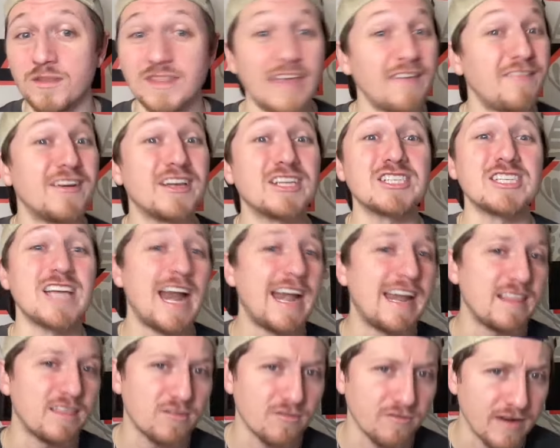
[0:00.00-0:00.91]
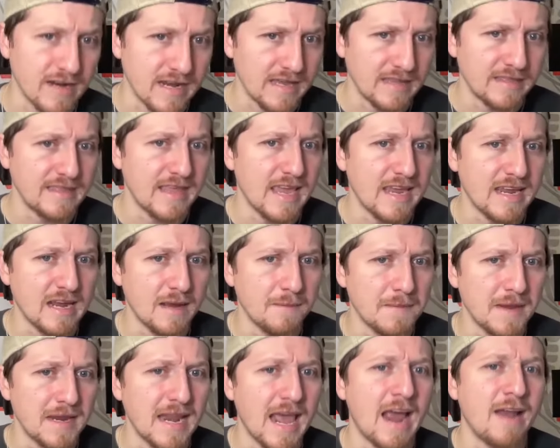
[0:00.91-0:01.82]
they finish 9-3 and they come
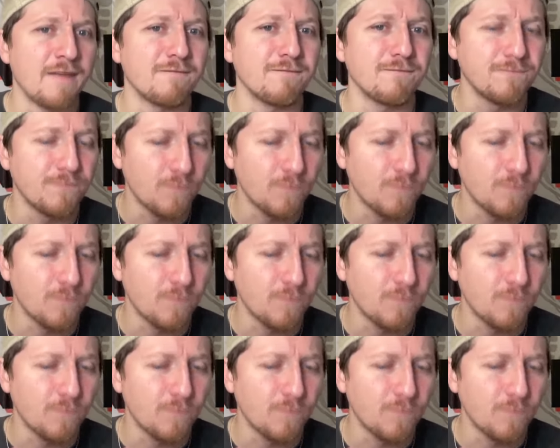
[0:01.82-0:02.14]
in at